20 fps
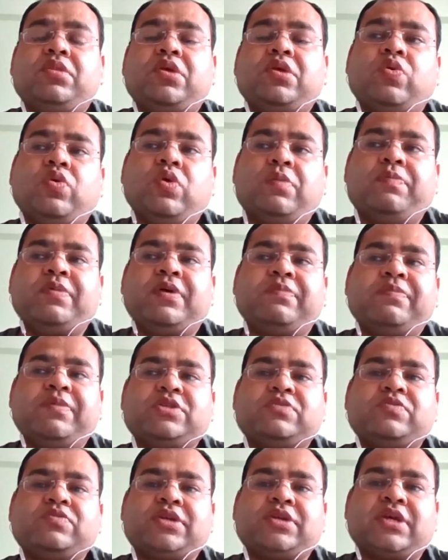The whole
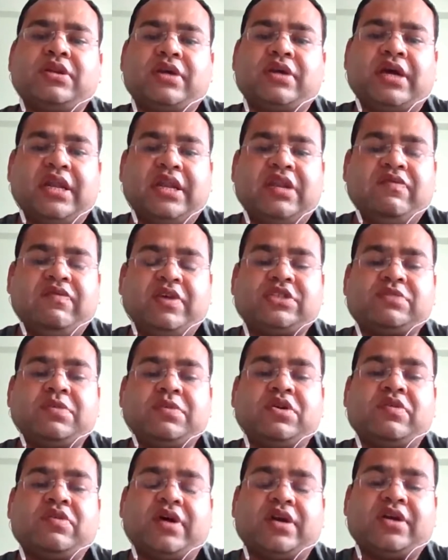purpose was an
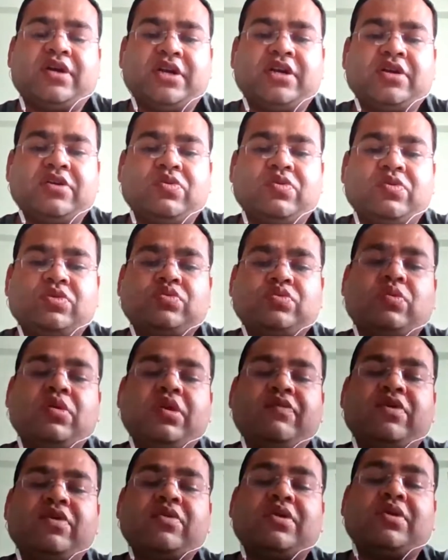investment of 100 crores
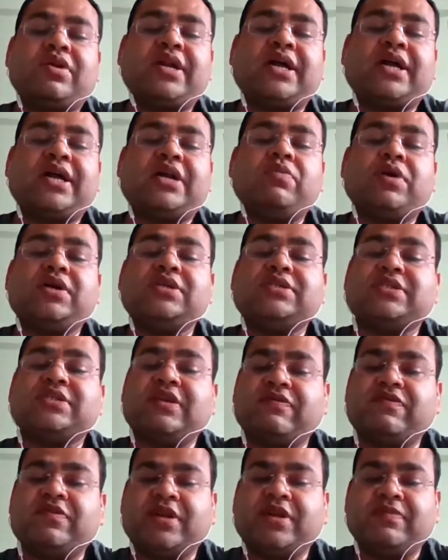only for contract worker
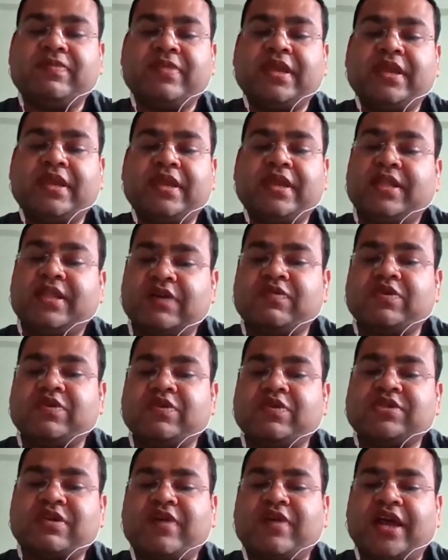safety.
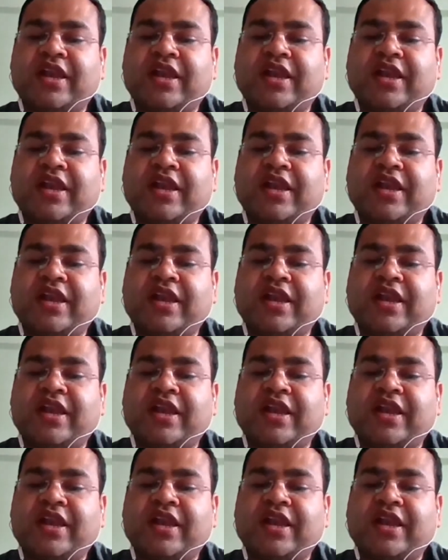That was